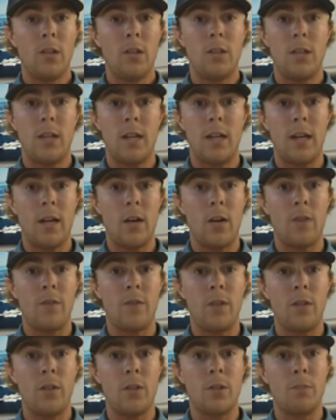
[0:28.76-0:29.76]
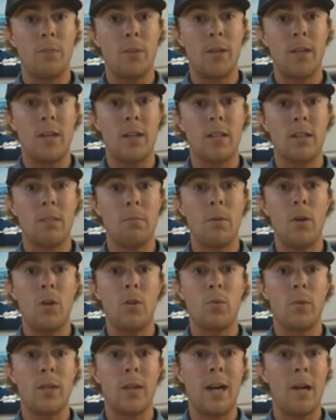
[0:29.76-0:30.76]
just checking out our vendors, bringing in some
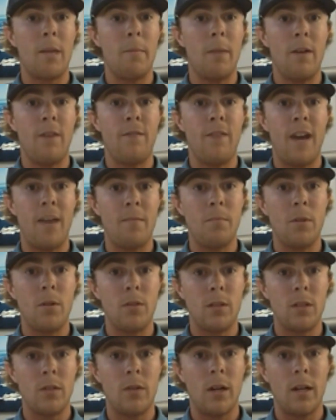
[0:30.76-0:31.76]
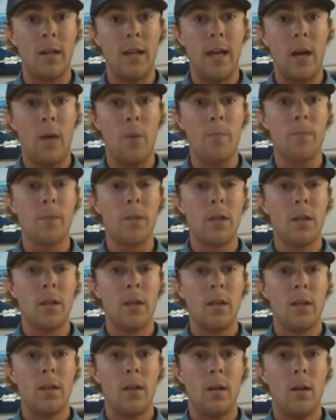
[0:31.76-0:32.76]
boats. We got about five boats in right now.
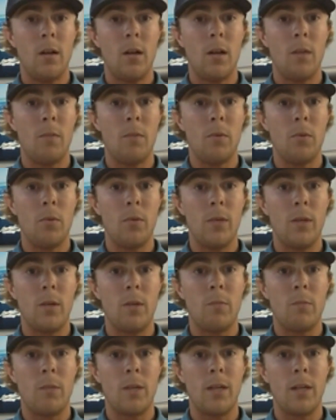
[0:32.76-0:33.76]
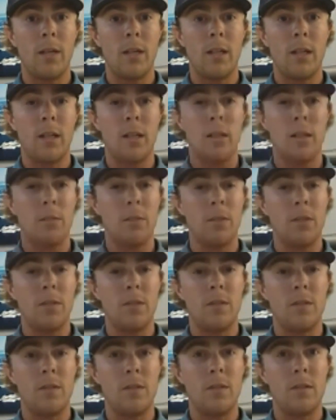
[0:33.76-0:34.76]
Um, we are bringing in, I believe,
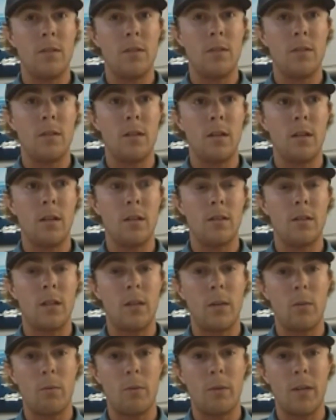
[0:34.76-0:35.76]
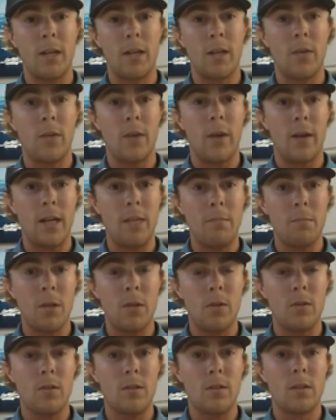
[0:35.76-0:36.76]
uh, Sunday we're bringing in around eight
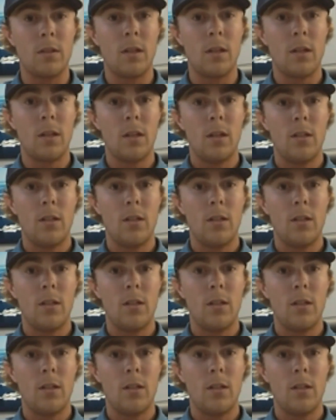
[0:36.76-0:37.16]
boats.